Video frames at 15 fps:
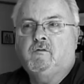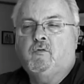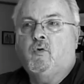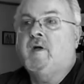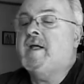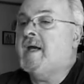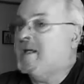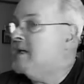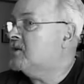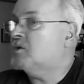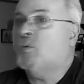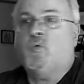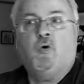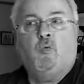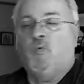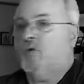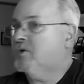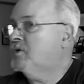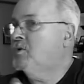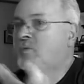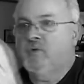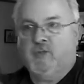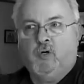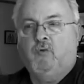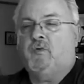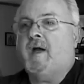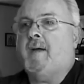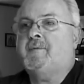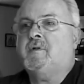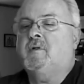48, yeah, so World War II was
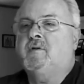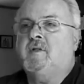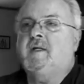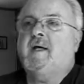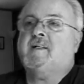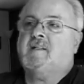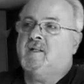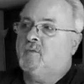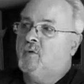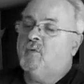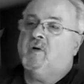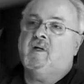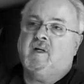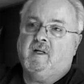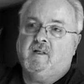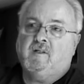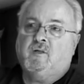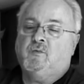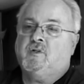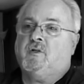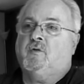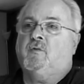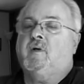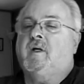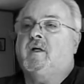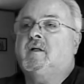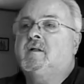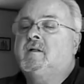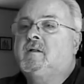over. Right Absolutely. Over. The next thing we were going to get into was Korea.